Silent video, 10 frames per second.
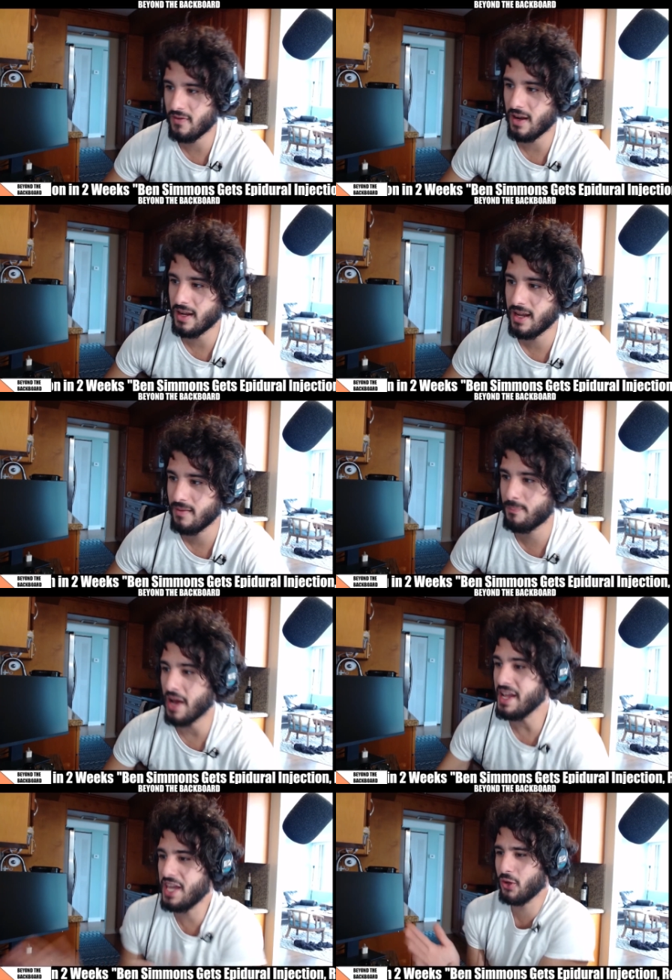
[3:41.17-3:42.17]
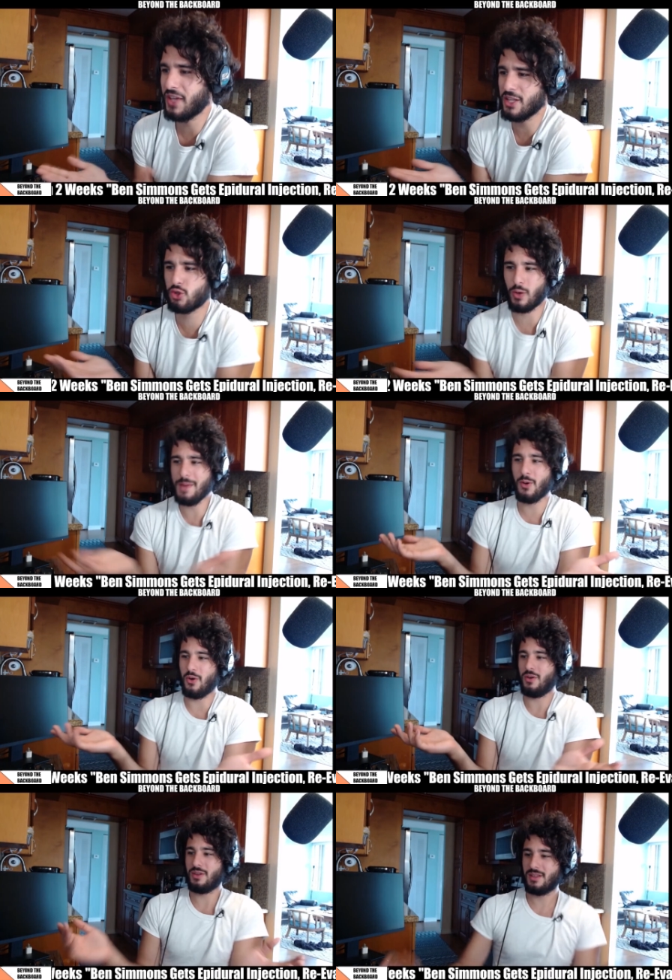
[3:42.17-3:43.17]
So yeah, but the point is, what does it
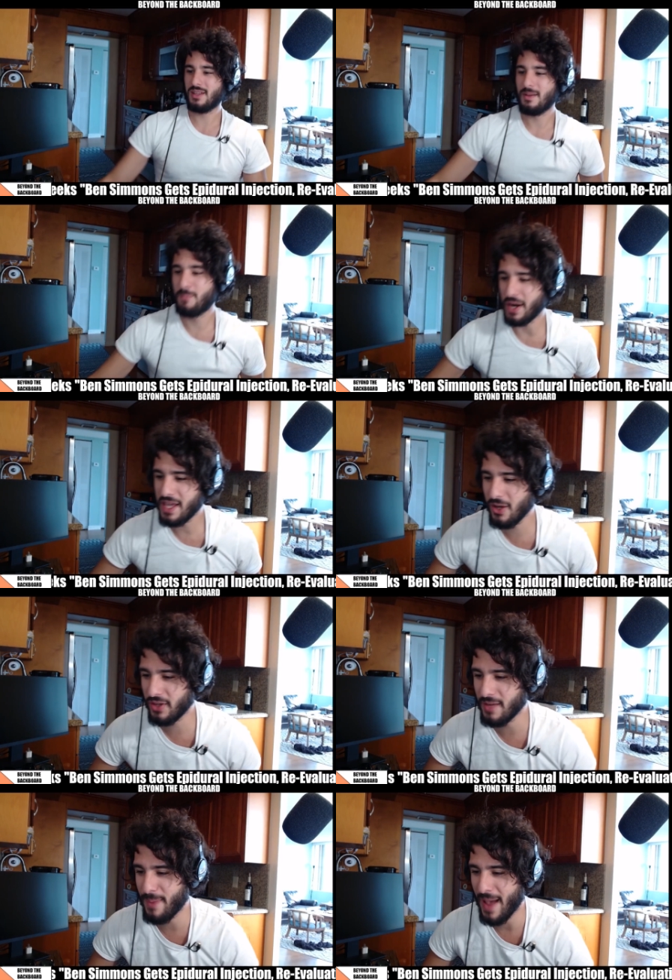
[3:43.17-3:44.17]
matter? What does it matter? Buddy Hield can